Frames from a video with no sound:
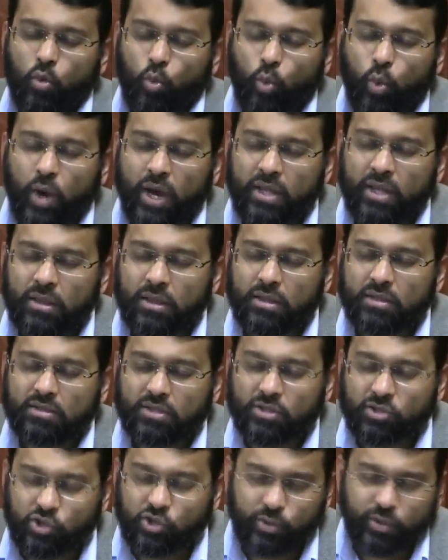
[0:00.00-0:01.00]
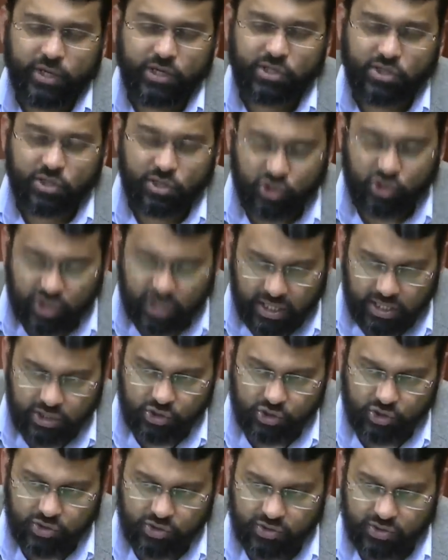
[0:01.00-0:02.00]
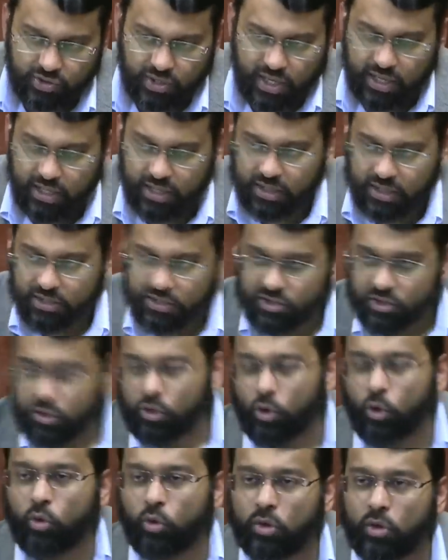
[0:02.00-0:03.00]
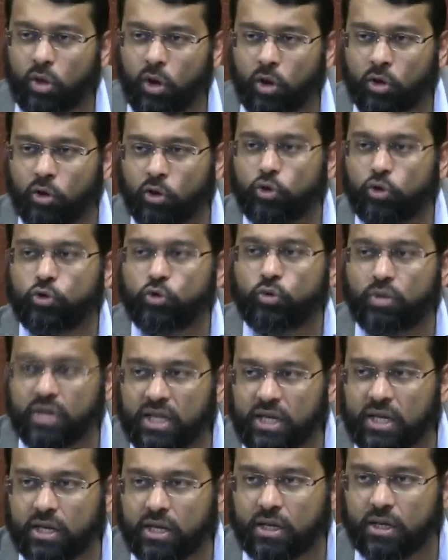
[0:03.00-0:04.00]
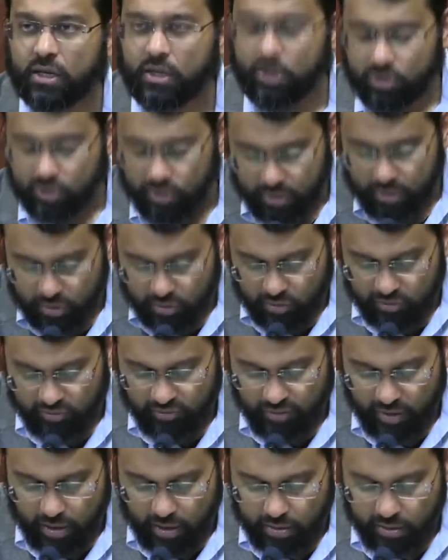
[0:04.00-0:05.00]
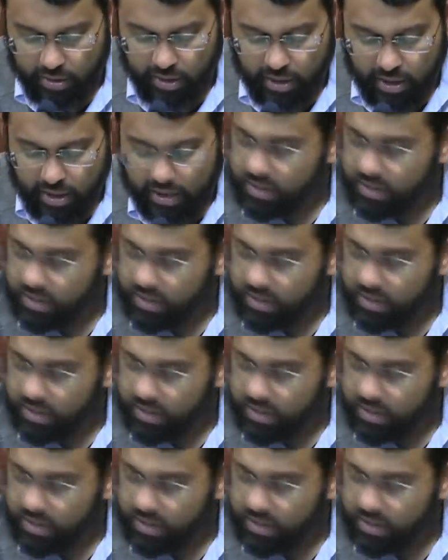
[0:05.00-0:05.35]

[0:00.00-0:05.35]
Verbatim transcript: When the situation changes and it is no longer unique to the kuffar,